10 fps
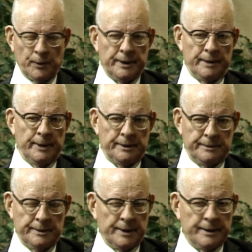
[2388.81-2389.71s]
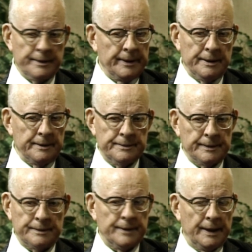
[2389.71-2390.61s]
One I mentioned,
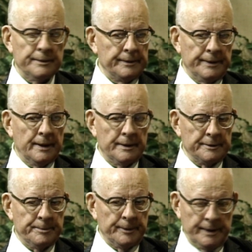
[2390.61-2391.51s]
$186,000